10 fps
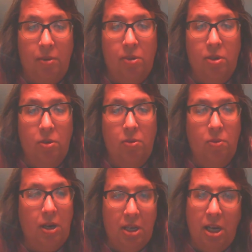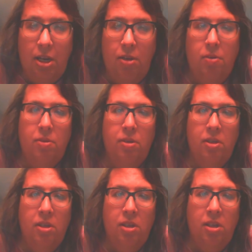go right now
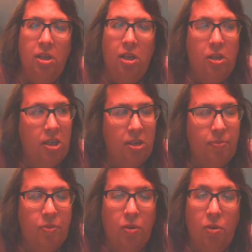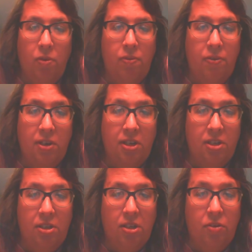and clean up the whole
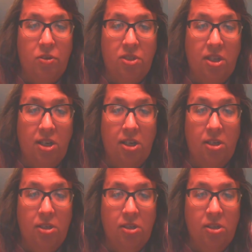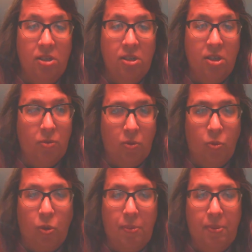fucking other side.
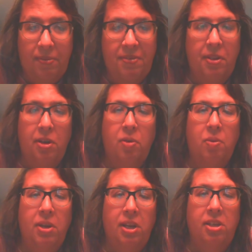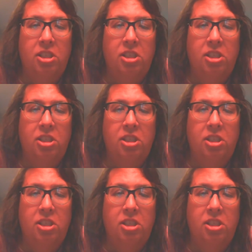Wipe everything away.